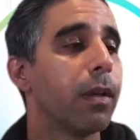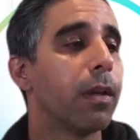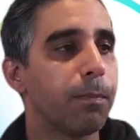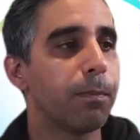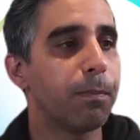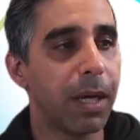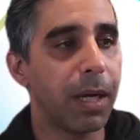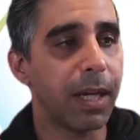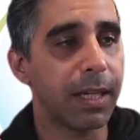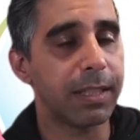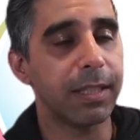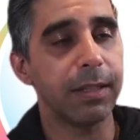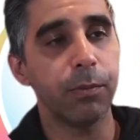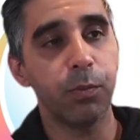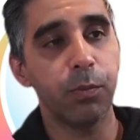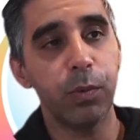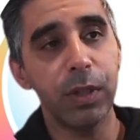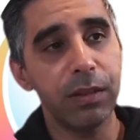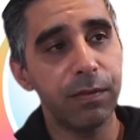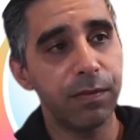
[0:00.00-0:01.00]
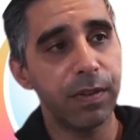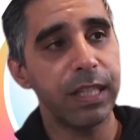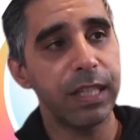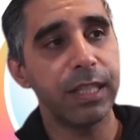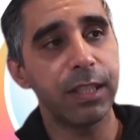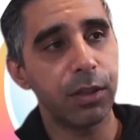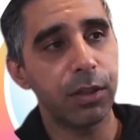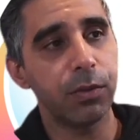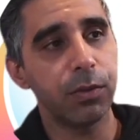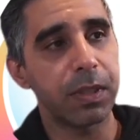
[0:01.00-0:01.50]
But with
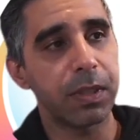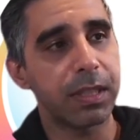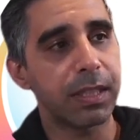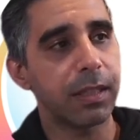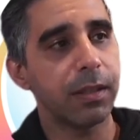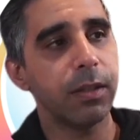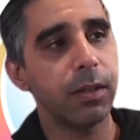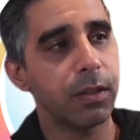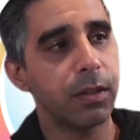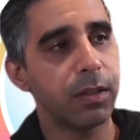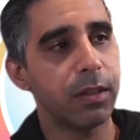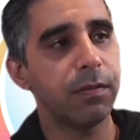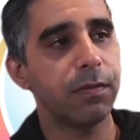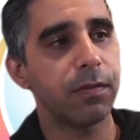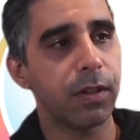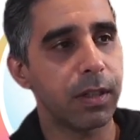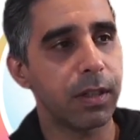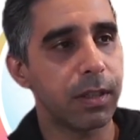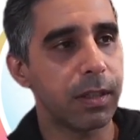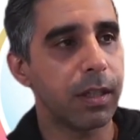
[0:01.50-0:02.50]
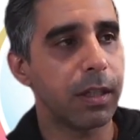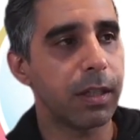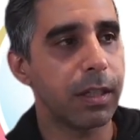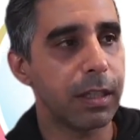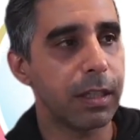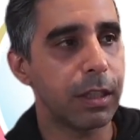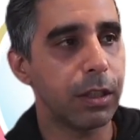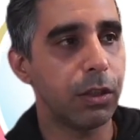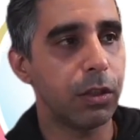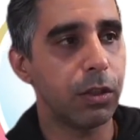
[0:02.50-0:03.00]
V2, it's a little different.
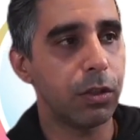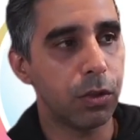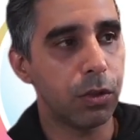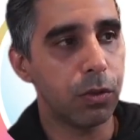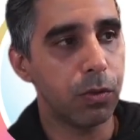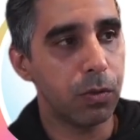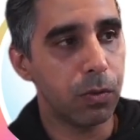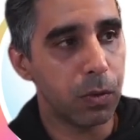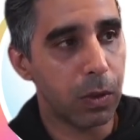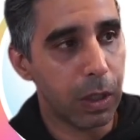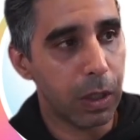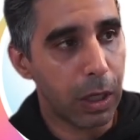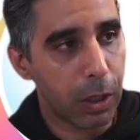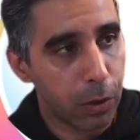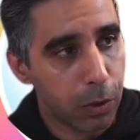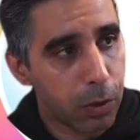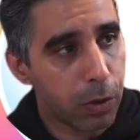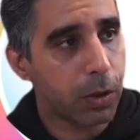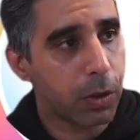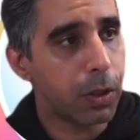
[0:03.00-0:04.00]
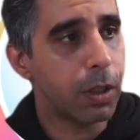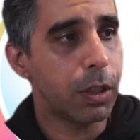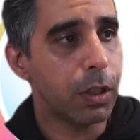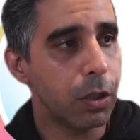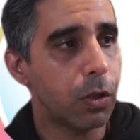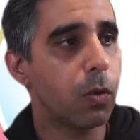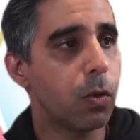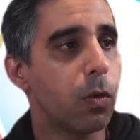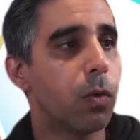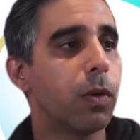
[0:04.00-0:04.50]
To earn
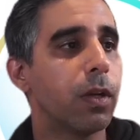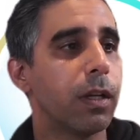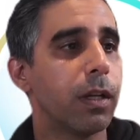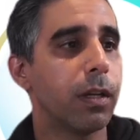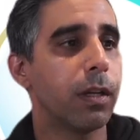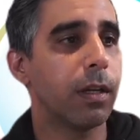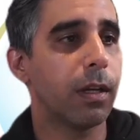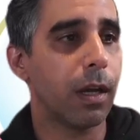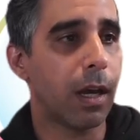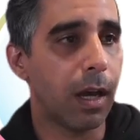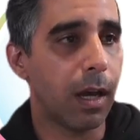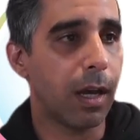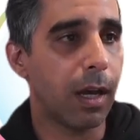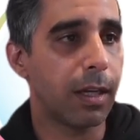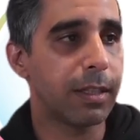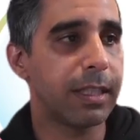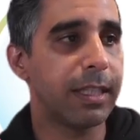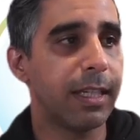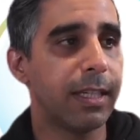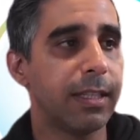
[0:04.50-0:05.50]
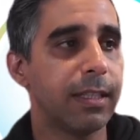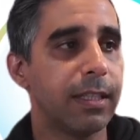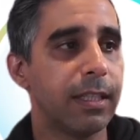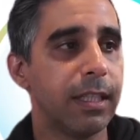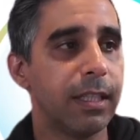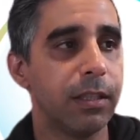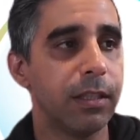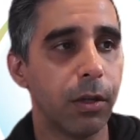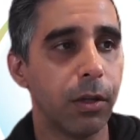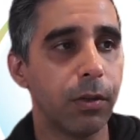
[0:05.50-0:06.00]
your
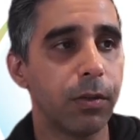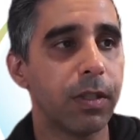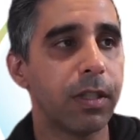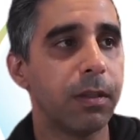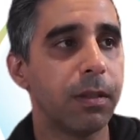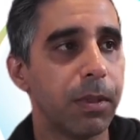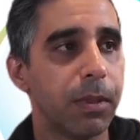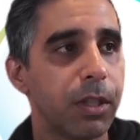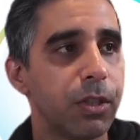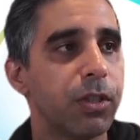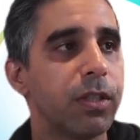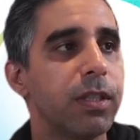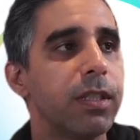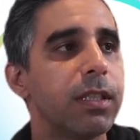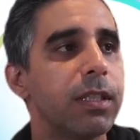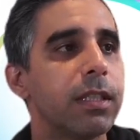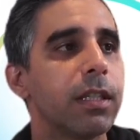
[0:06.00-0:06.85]
RDNT token emissions,